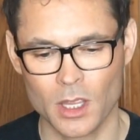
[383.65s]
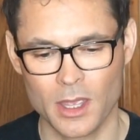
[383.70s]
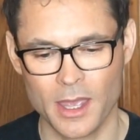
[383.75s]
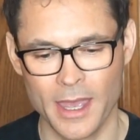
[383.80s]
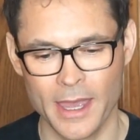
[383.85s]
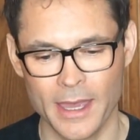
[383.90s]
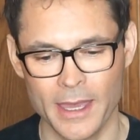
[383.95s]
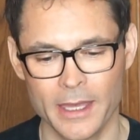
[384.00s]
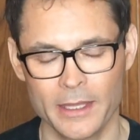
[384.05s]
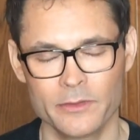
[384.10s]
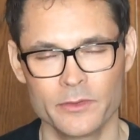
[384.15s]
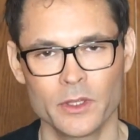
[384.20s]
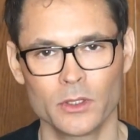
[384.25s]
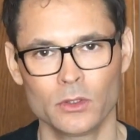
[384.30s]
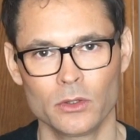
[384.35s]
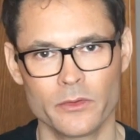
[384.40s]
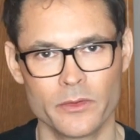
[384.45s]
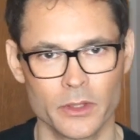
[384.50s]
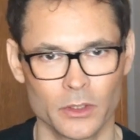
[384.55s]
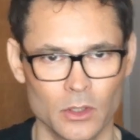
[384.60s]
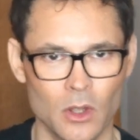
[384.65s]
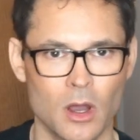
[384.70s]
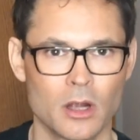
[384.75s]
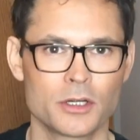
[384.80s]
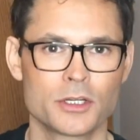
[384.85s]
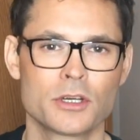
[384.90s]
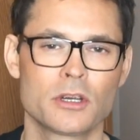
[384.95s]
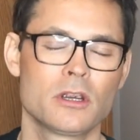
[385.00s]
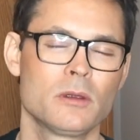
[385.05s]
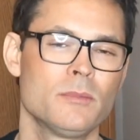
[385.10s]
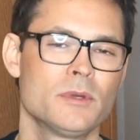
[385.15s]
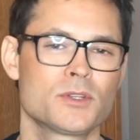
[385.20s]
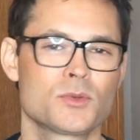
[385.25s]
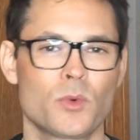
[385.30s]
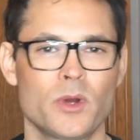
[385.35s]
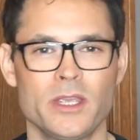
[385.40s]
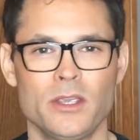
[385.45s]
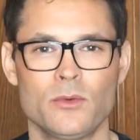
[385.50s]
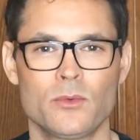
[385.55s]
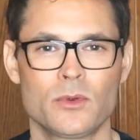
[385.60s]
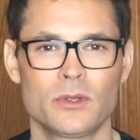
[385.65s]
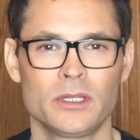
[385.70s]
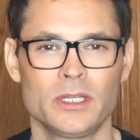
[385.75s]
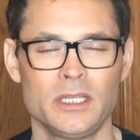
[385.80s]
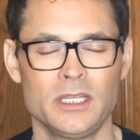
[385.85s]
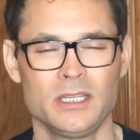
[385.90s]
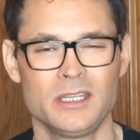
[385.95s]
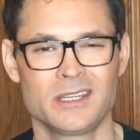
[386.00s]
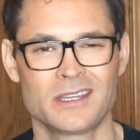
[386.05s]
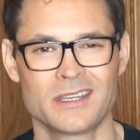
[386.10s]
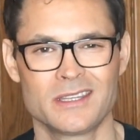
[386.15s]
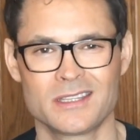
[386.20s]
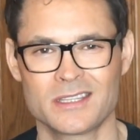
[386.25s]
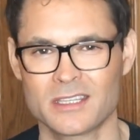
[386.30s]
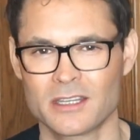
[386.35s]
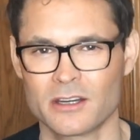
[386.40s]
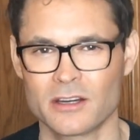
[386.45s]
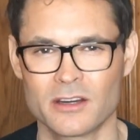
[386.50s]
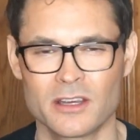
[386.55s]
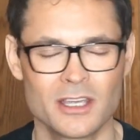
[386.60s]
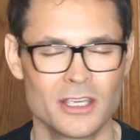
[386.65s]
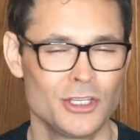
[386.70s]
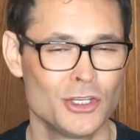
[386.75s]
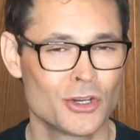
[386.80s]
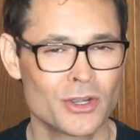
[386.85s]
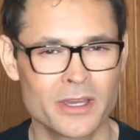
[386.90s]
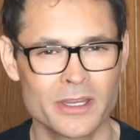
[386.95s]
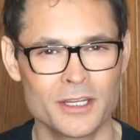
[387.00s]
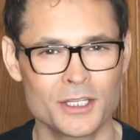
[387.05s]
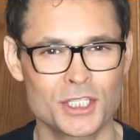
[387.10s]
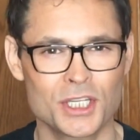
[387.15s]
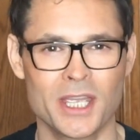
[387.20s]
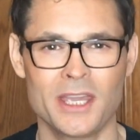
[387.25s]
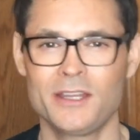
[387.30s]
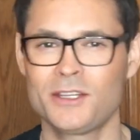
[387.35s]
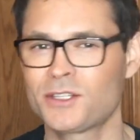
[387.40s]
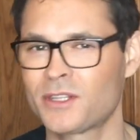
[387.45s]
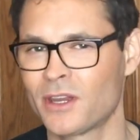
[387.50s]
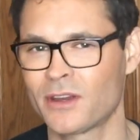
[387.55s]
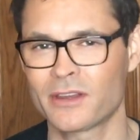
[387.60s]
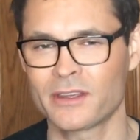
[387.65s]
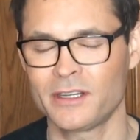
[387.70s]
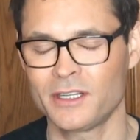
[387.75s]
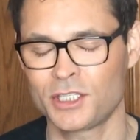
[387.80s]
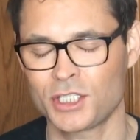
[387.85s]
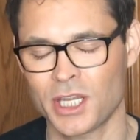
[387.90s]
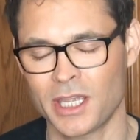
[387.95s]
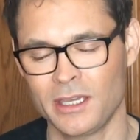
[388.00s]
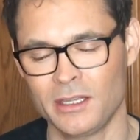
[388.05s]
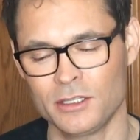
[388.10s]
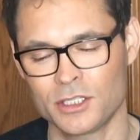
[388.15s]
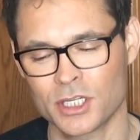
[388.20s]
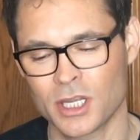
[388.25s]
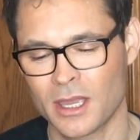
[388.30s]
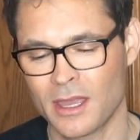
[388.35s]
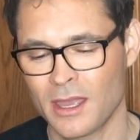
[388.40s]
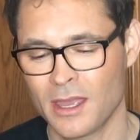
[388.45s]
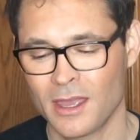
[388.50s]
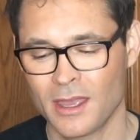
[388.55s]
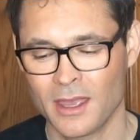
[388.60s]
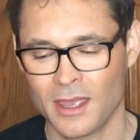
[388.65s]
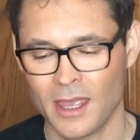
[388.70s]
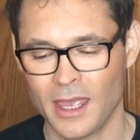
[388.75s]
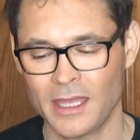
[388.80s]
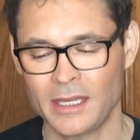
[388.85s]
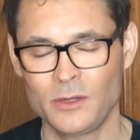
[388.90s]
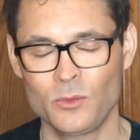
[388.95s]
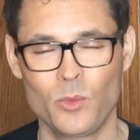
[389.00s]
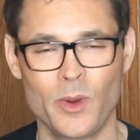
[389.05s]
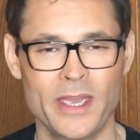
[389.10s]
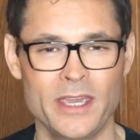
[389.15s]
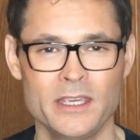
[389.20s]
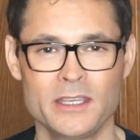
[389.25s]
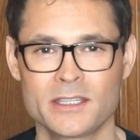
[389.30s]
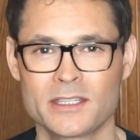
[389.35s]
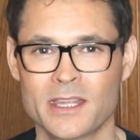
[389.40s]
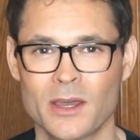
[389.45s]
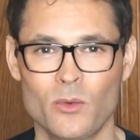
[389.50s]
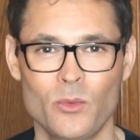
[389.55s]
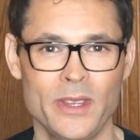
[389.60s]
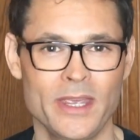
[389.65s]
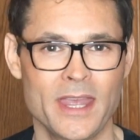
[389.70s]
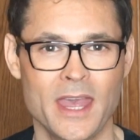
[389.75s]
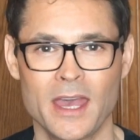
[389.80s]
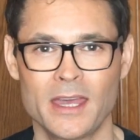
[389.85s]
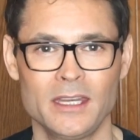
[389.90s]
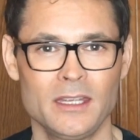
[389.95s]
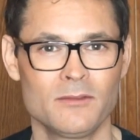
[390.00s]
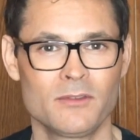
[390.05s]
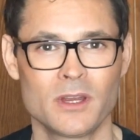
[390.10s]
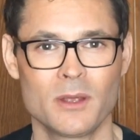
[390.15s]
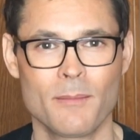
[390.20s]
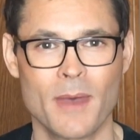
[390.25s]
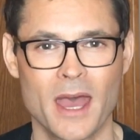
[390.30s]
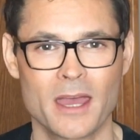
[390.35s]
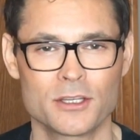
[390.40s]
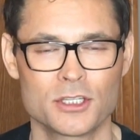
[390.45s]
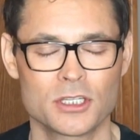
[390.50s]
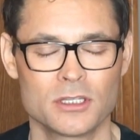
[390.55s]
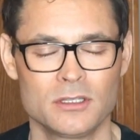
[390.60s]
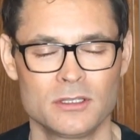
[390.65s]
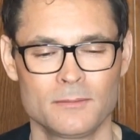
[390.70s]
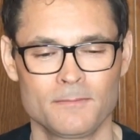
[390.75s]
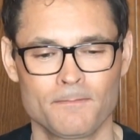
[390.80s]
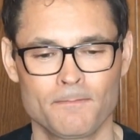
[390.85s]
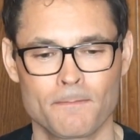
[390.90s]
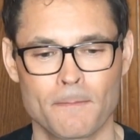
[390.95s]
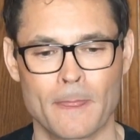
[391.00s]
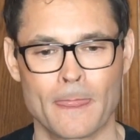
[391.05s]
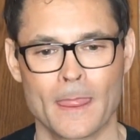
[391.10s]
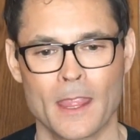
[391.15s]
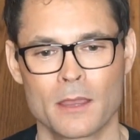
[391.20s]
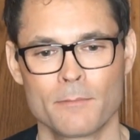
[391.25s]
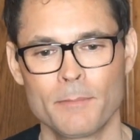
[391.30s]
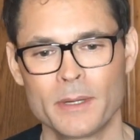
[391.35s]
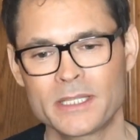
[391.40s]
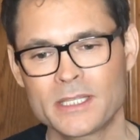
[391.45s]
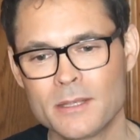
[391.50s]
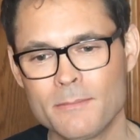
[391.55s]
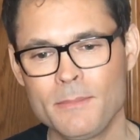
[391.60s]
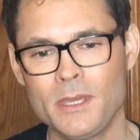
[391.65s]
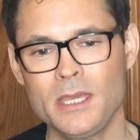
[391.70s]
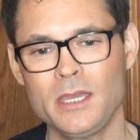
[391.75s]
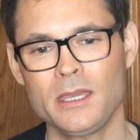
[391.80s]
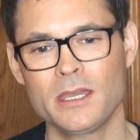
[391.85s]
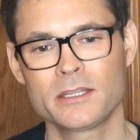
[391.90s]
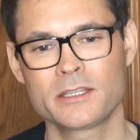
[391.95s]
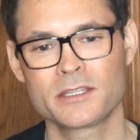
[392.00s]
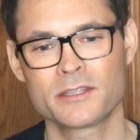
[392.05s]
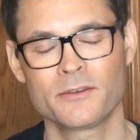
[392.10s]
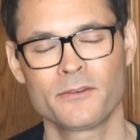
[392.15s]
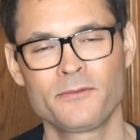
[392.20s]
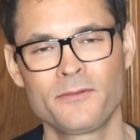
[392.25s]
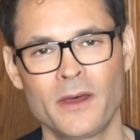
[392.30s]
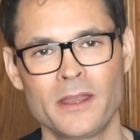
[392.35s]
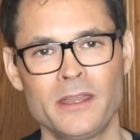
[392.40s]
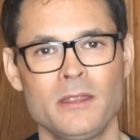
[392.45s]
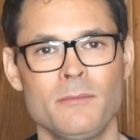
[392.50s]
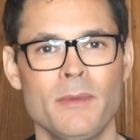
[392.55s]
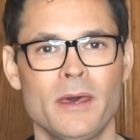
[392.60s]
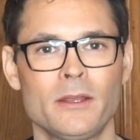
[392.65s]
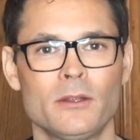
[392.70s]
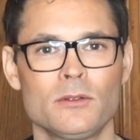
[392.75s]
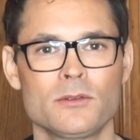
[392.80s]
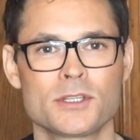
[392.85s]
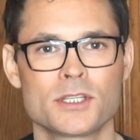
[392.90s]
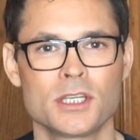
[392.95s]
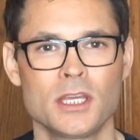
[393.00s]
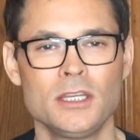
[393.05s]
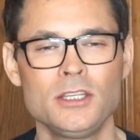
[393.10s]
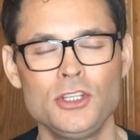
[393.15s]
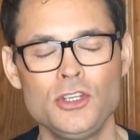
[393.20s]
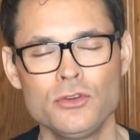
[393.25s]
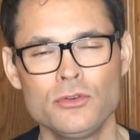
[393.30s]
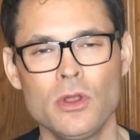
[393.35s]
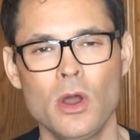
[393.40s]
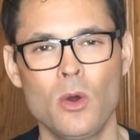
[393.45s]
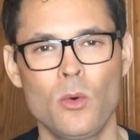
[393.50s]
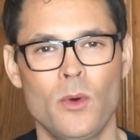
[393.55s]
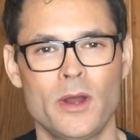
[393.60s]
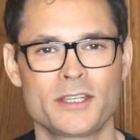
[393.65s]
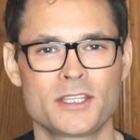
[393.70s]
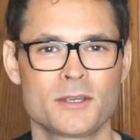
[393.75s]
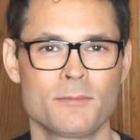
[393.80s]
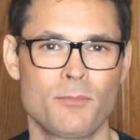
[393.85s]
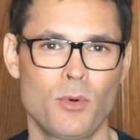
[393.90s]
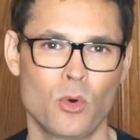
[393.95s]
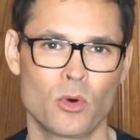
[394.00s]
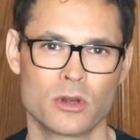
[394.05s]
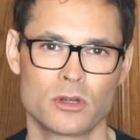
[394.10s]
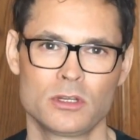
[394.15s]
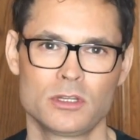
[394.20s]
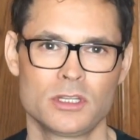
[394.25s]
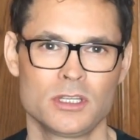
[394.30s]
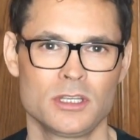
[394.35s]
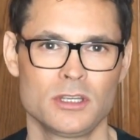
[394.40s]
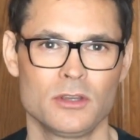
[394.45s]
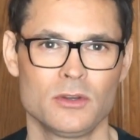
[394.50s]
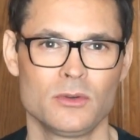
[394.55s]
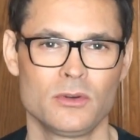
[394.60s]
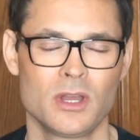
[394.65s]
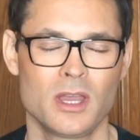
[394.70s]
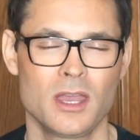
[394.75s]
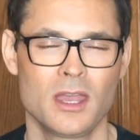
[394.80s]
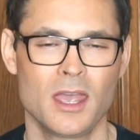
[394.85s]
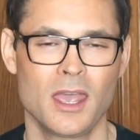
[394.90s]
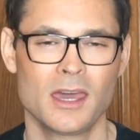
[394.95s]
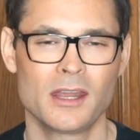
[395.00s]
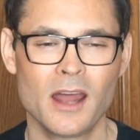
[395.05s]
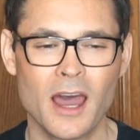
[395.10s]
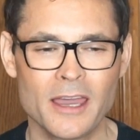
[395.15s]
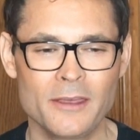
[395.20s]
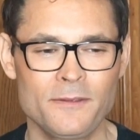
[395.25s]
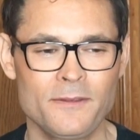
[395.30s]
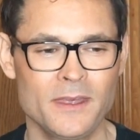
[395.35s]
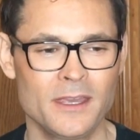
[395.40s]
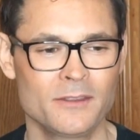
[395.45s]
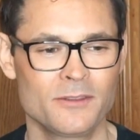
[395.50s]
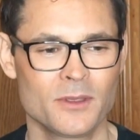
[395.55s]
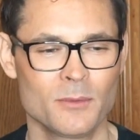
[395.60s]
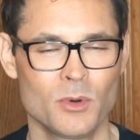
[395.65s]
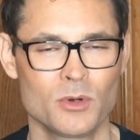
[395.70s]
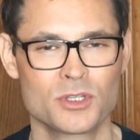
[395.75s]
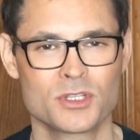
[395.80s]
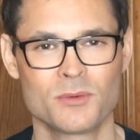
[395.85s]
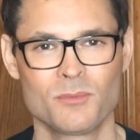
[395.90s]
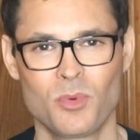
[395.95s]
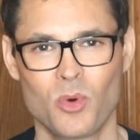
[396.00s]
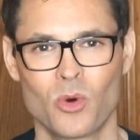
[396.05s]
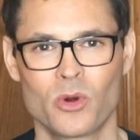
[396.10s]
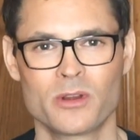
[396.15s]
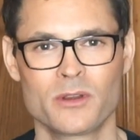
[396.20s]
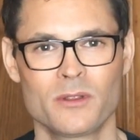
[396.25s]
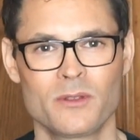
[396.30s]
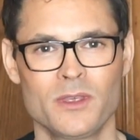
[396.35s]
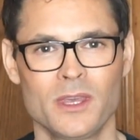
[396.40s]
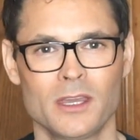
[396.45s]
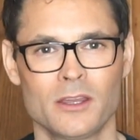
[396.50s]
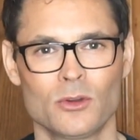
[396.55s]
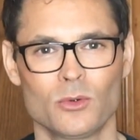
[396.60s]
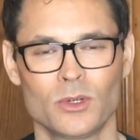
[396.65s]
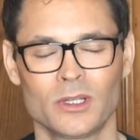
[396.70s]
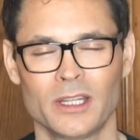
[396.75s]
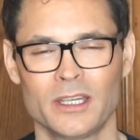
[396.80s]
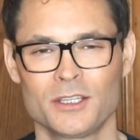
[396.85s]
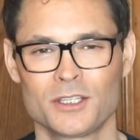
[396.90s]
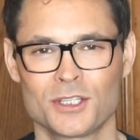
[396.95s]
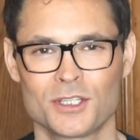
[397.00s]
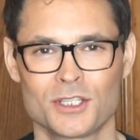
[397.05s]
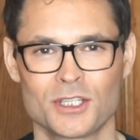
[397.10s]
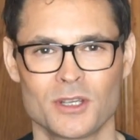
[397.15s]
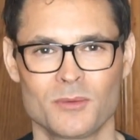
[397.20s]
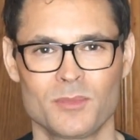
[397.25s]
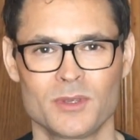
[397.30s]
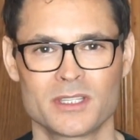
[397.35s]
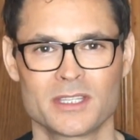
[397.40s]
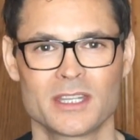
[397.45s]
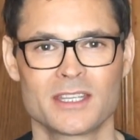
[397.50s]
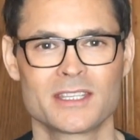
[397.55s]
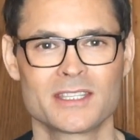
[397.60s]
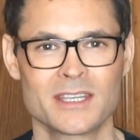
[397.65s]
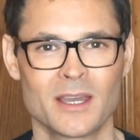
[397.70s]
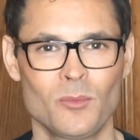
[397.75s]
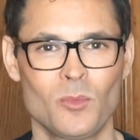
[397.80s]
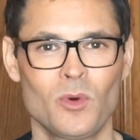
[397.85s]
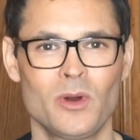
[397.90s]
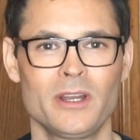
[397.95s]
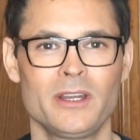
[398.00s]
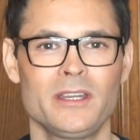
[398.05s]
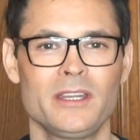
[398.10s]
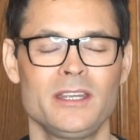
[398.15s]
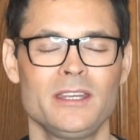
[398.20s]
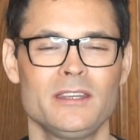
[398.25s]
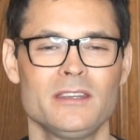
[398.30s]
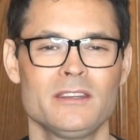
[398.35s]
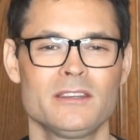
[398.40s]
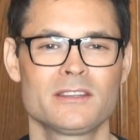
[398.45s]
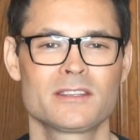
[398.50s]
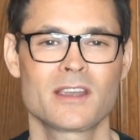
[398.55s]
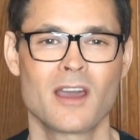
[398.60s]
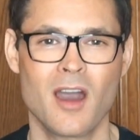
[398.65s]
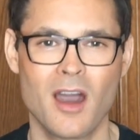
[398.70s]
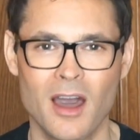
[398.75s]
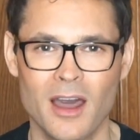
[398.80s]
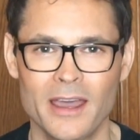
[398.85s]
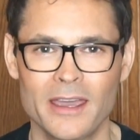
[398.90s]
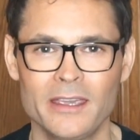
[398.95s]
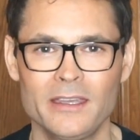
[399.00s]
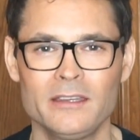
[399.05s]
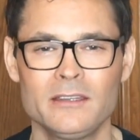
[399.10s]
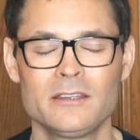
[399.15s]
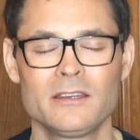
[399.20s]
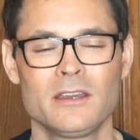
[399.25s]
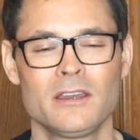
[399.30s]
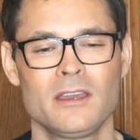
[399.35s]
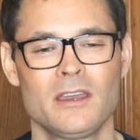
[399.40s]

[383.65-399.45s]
And the long term is what you really need to consider. You're going to change, they're going to change, and in ways that we can't even imagine. But to me, it's the fundamentals, and you know what's important to you. And I think the most important thing in a relationship is that someone is kind.